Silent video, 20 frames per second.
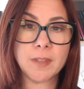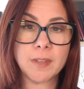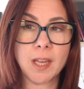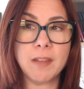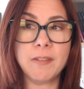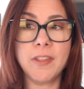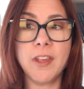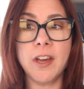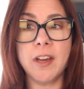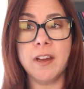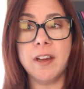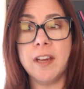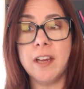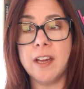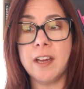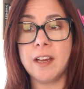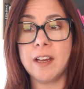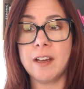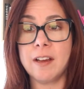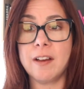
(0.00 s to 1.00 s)
that
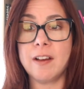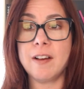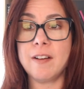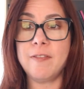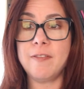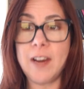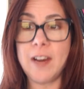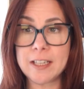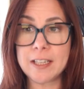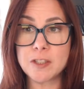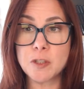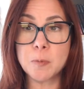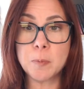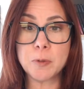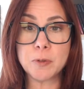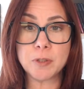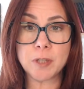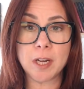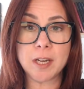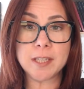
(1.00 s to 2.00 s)

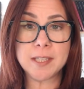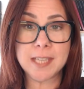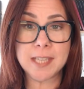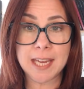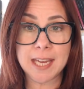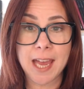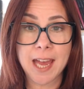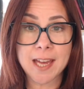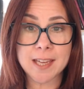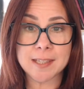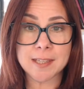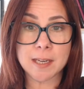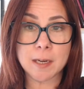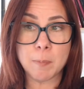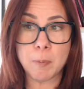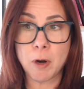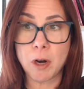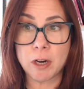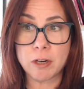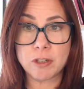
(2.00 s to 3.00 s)
flexible dieting as an
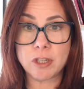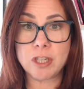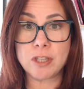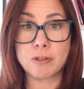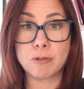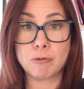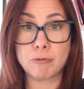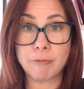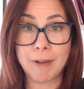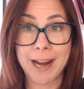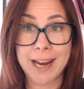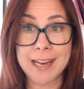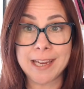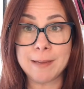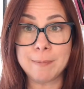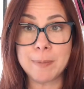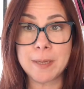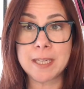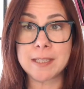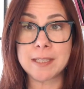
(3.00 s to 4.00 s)
approach is
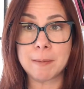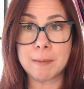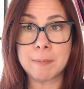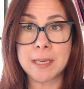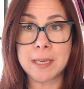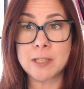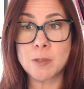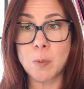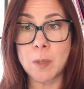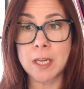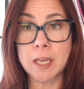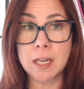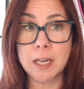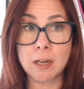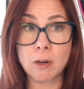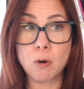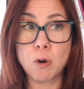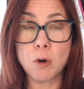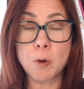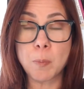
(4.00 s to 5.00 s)
great because it means we can
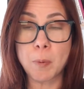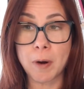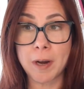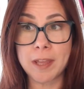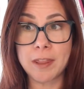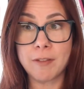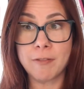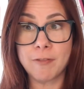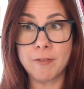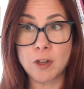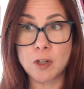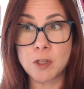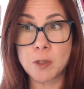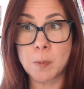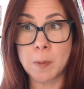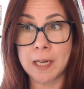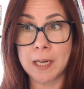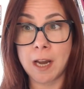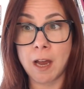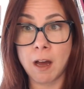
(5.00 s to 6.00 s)
incorporate the
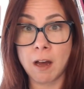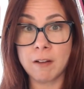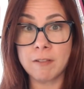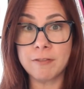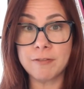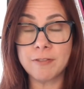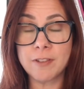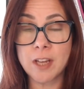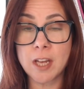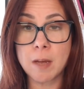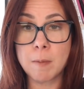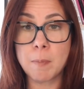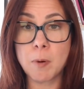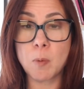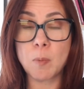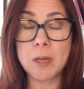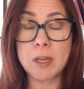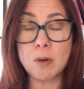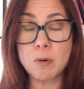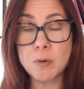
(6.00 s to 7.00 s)
foods we love,
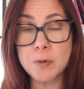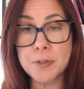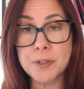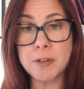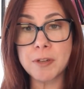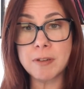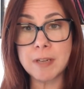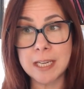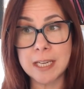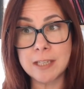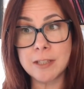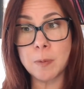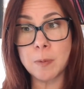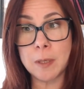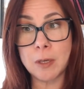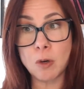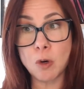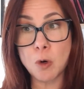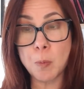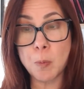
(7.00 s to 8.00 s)
but we also need to
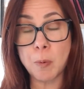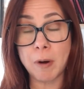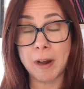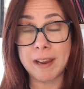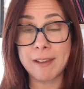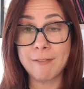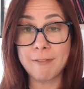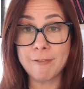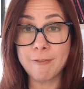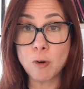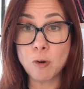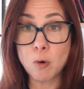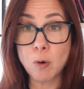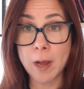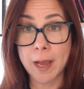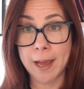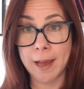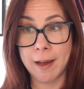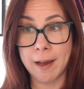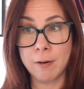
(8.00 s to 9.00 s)
incorporate for
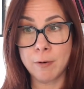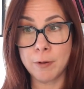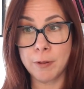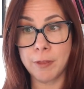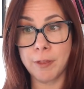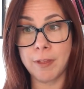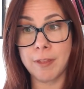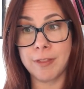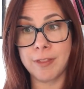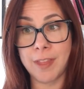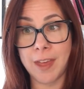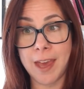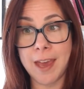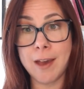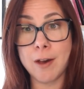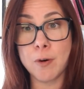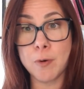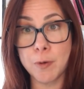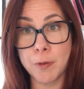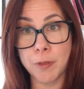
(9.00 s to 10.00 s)
health, the
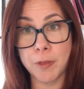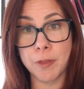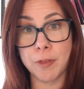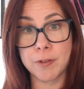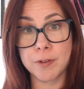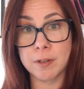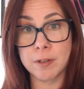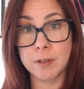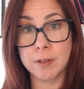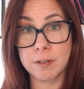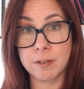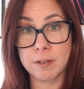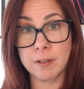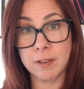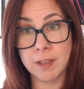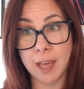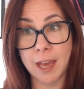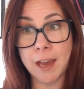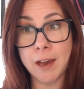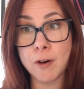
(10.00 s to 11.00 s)

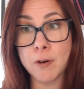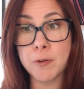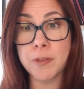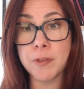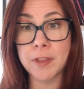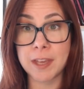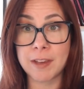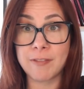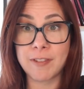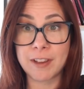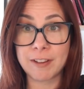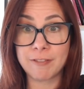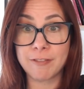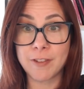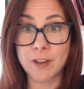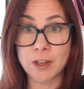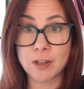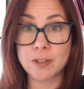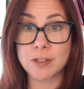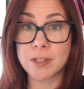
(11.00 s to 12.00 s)
health-giving
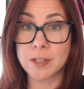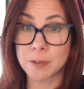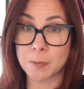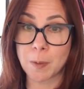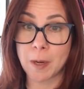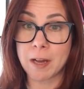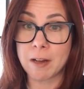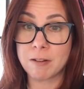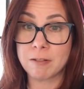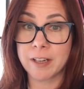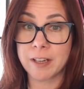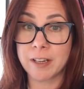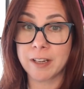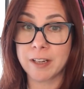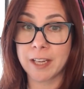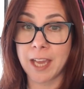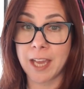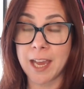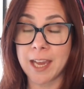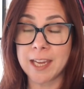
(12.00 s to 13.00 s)
foods as well,
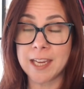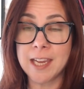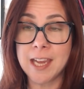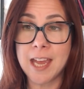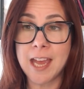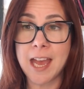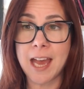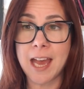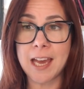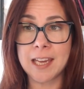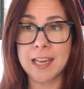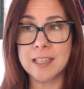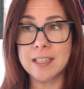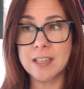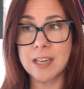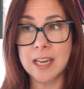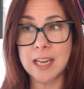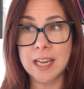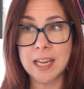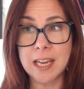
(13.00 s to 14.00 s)
okay?
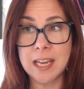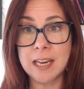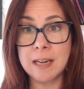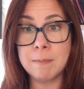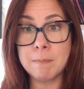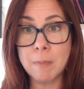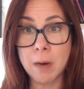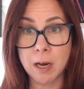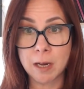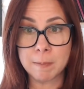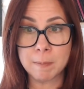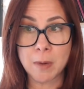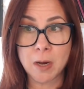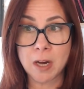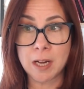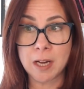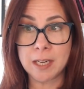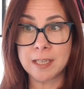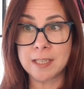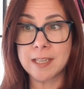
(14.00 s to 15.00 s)
And in my
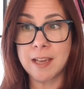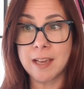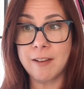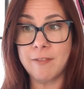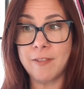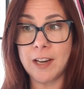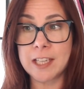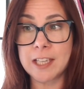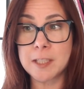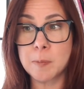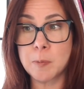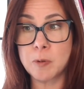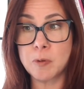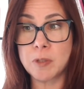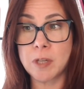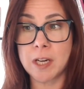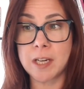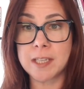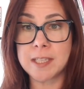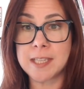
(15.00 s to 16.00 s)
mind, flexible
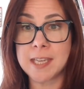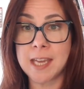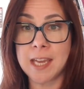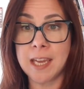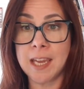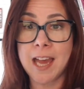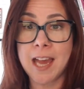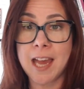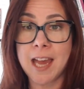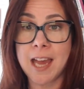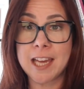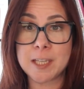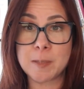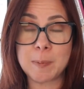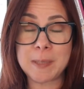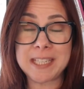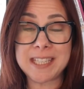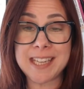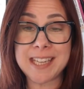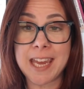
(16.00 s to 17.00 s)
dieting has
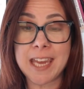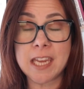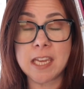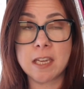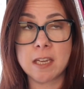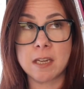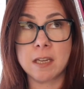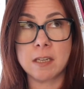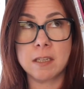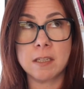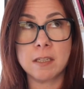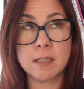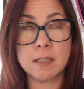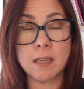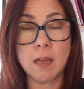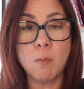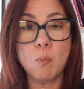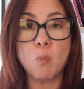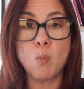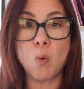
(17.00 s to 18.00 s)
been taken
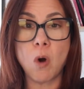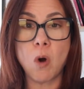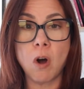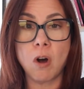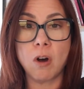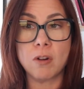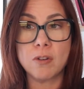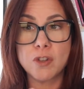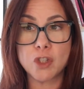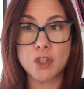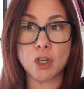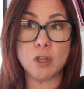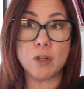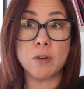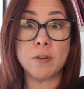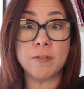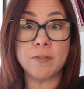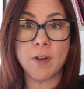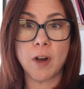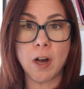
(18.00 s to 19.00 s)
somewhat
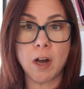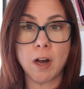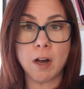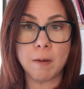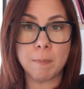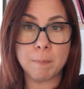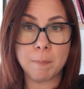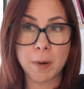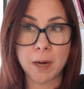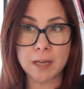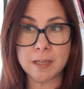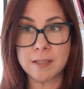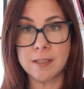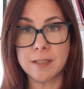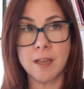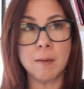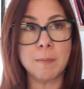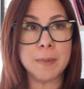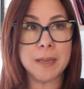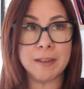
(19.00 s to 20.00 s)
too far by
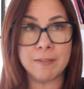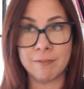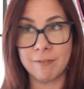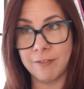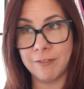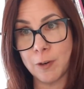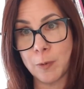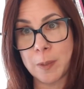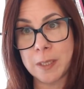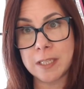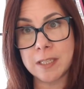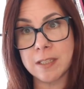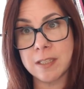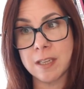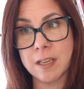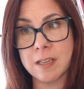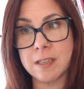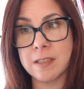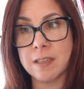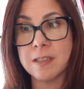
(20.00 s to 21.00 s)
some
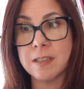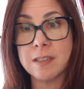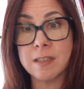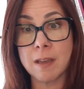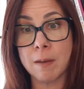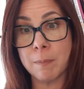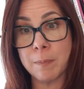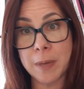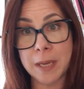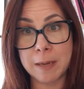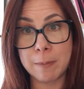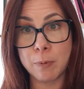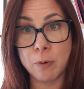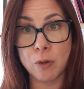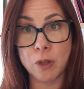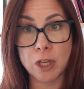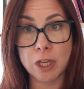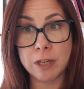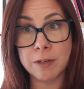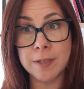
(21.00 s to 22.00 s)
influencers and some
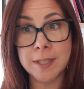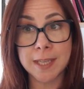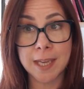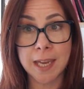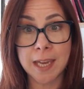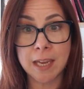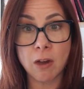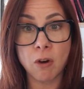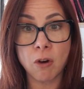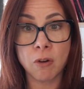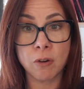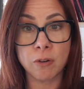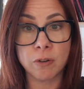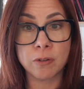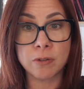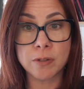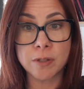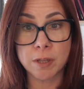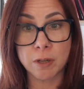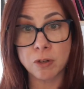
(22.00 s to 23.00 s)
people that you see
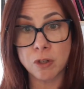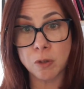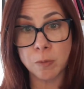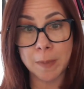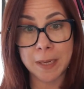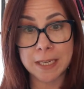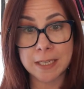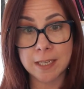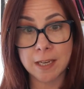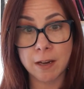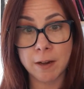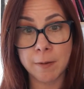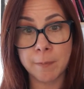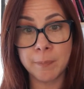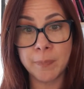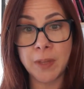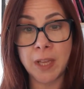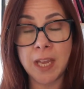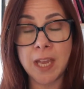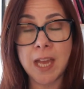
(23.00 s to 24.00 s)
on social media.
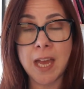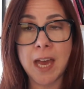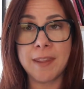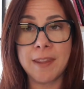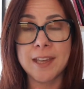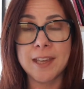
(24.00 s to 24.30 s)
And